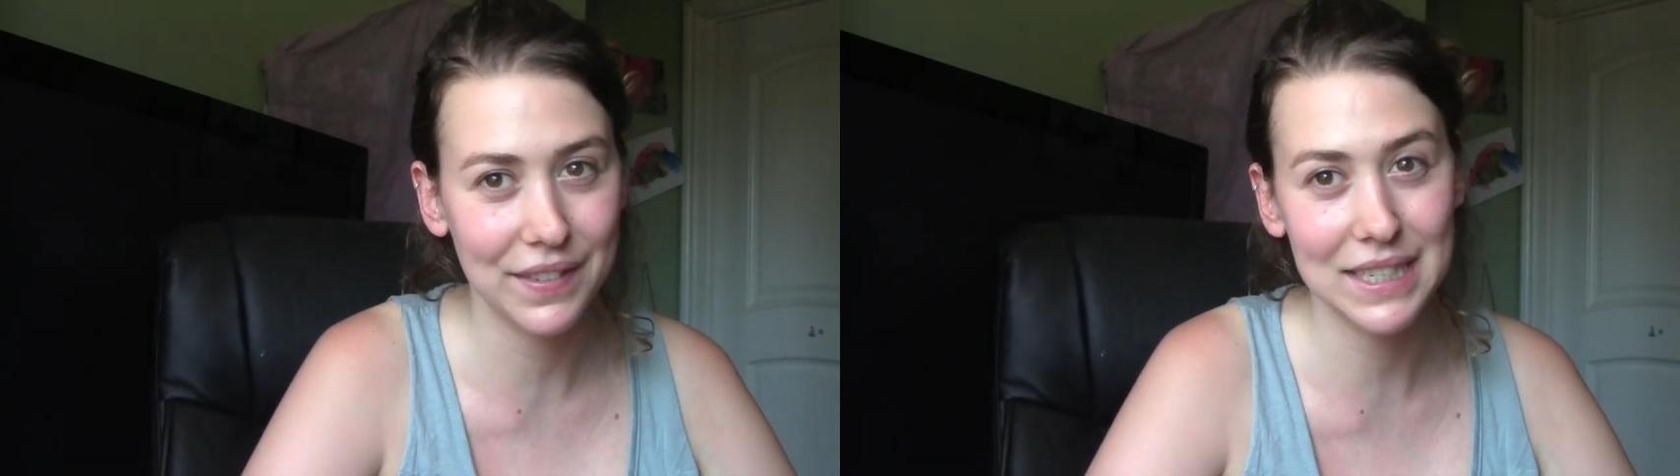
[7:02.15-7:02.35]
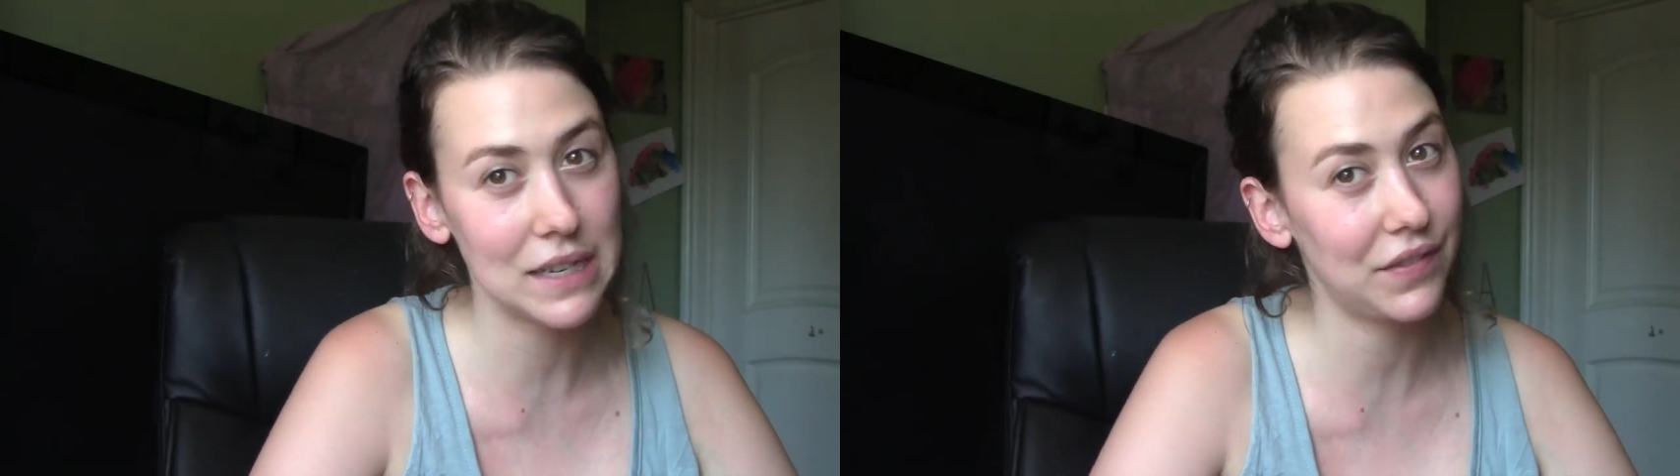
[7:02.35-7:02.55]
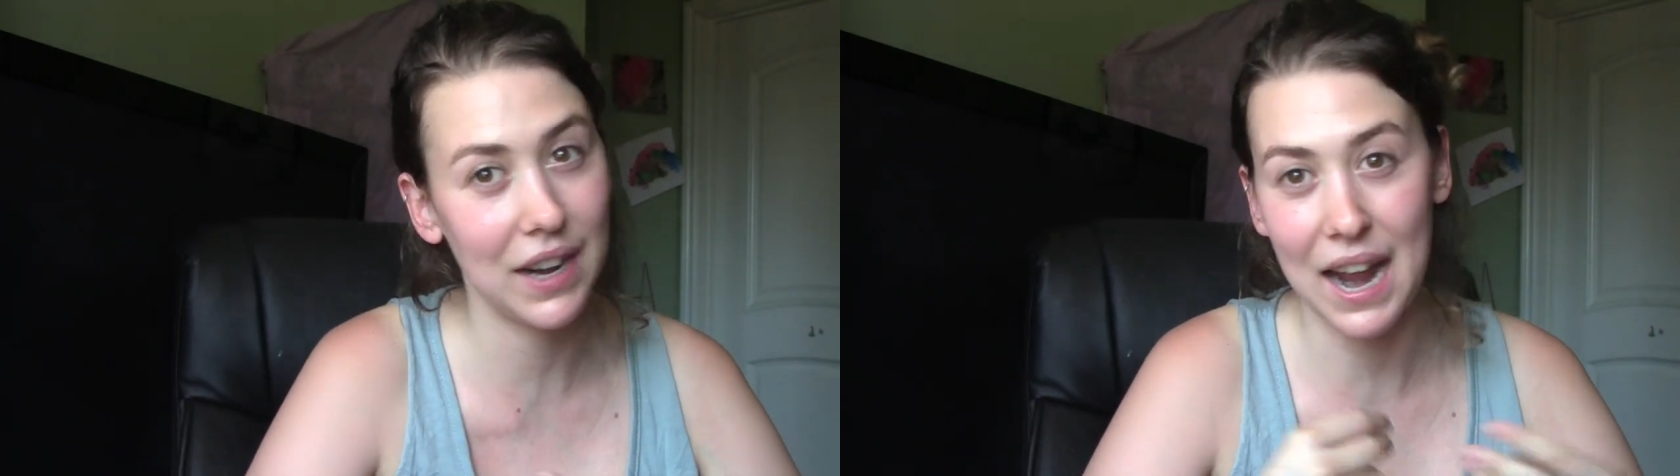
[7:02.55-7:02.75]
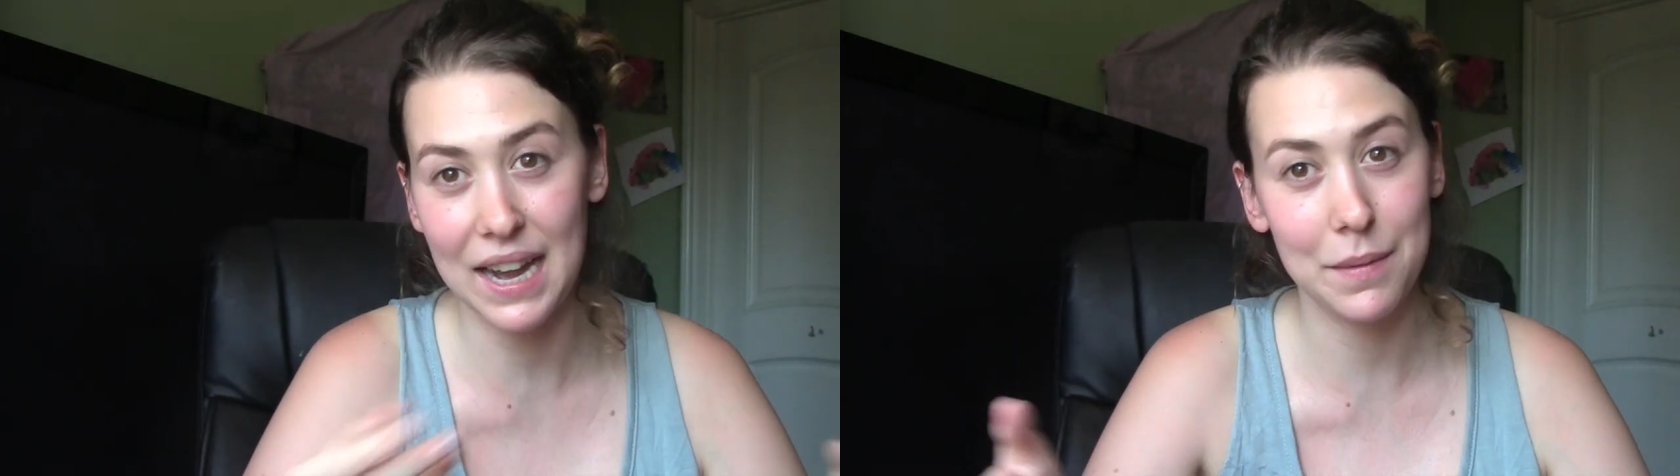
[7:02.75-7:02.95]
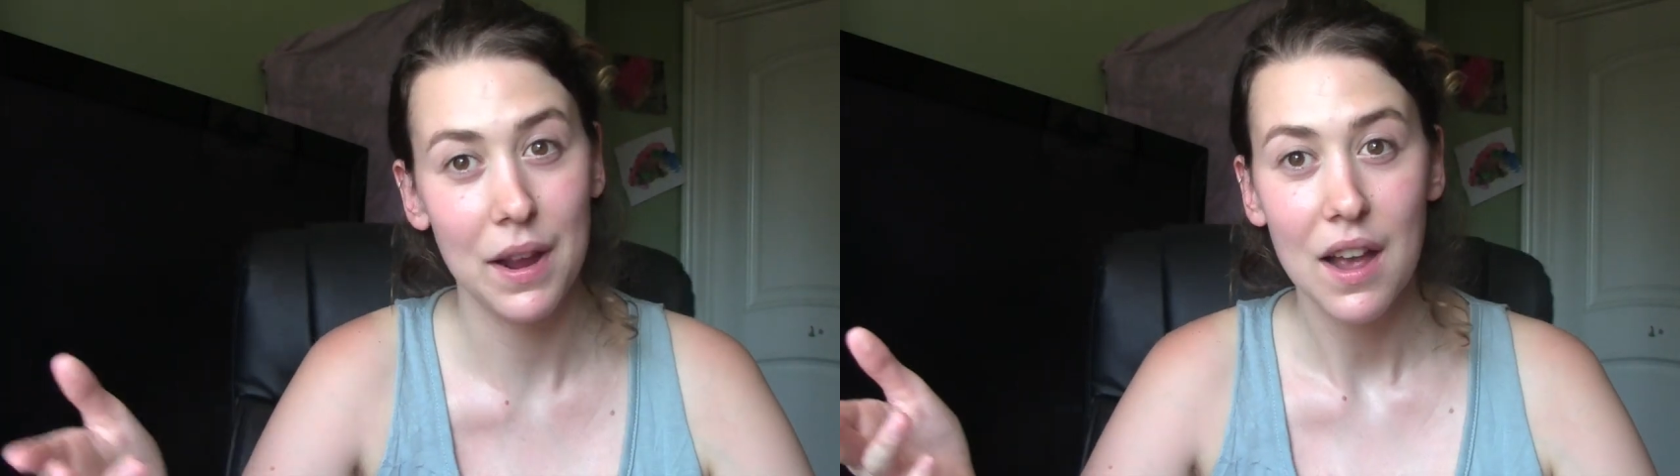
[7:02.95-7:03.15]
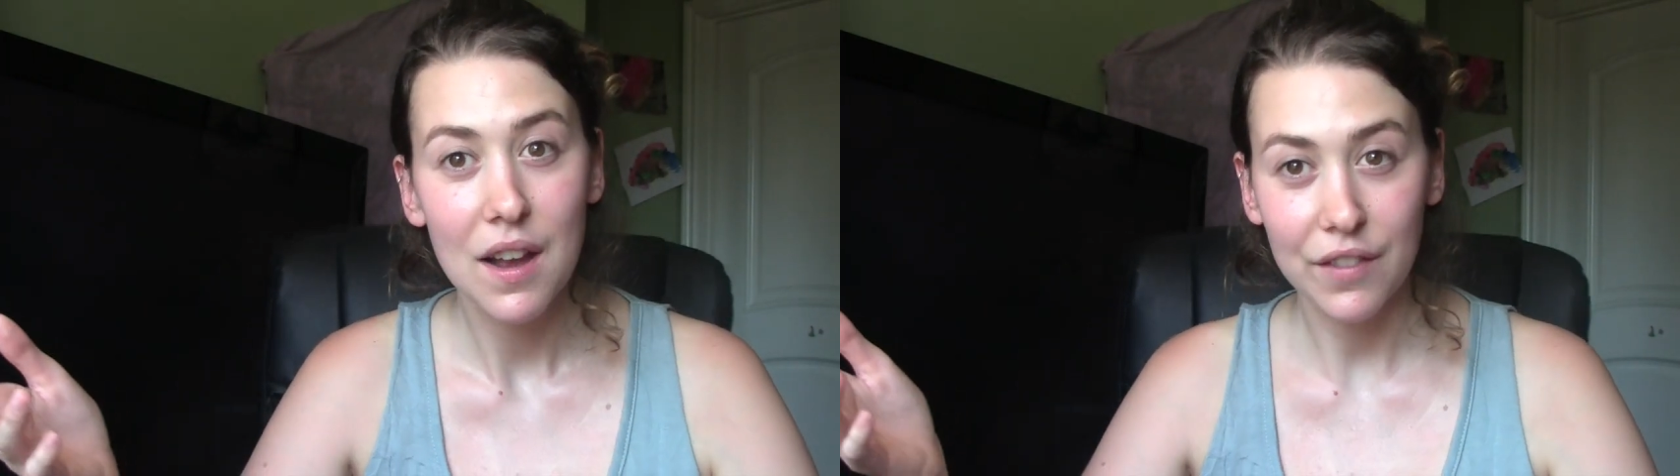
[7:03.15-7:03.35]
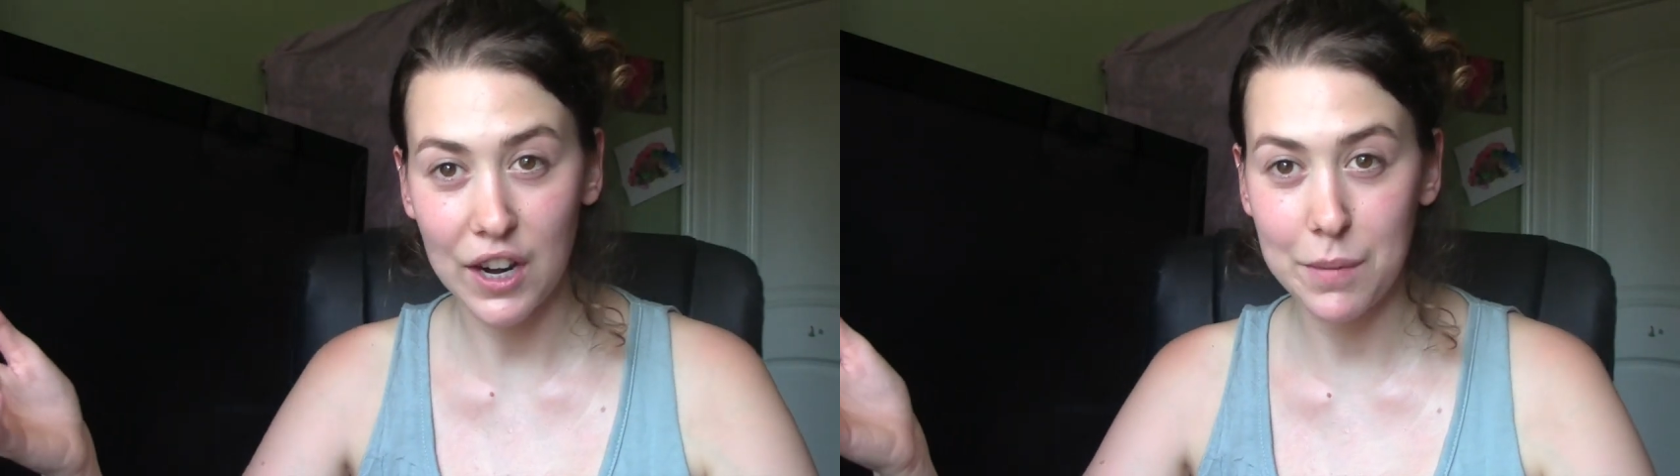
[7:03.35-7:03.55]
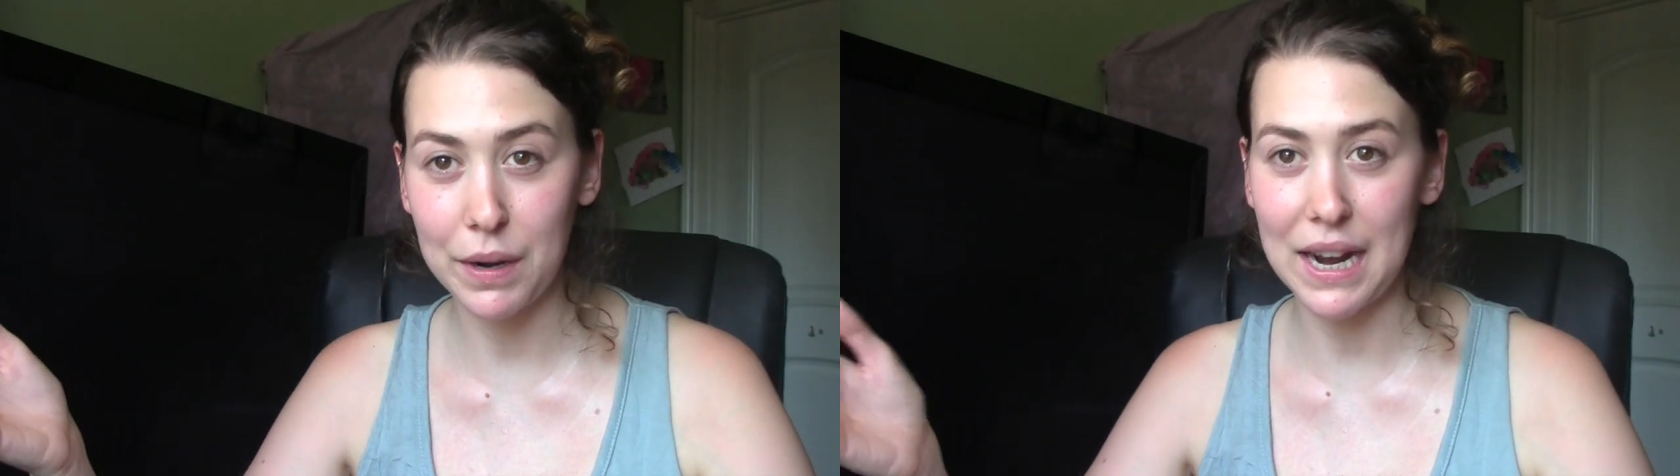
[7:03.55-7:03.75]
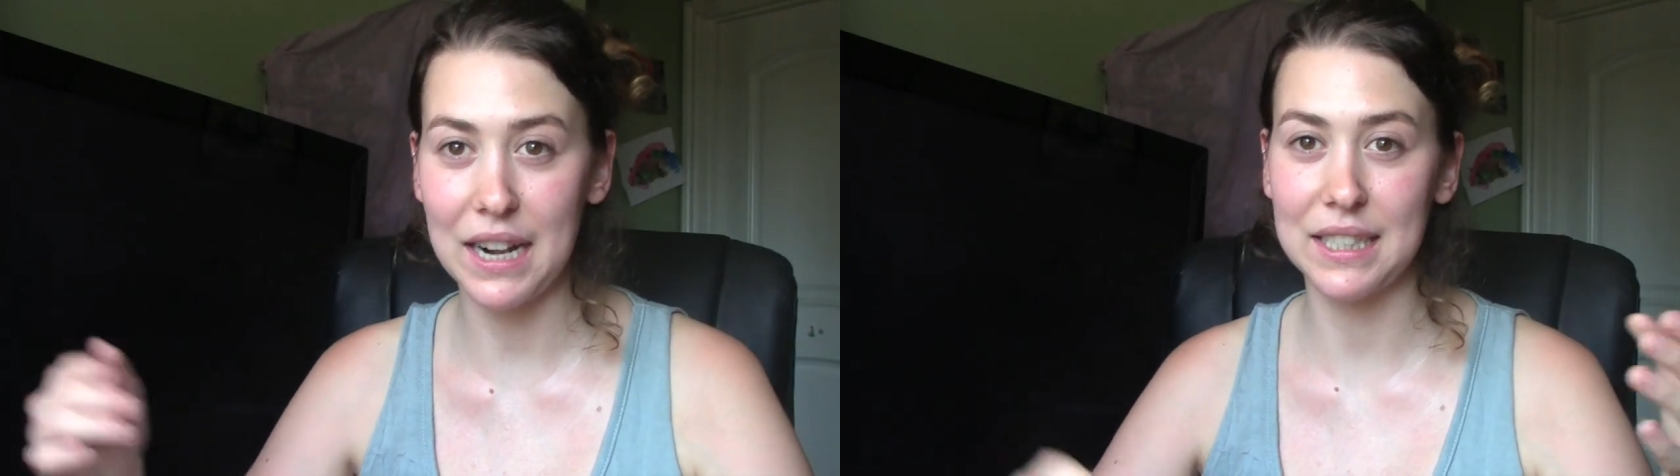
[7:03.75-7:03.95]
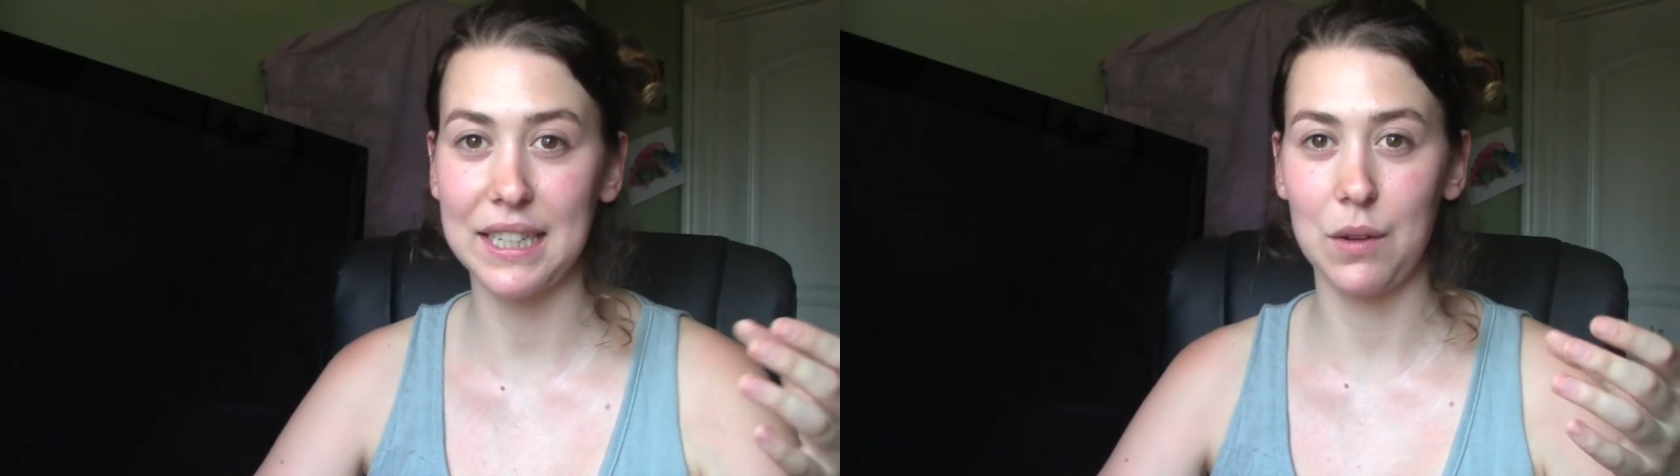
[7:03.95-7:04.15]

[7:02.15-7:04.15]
I didn't feel any for anybody else.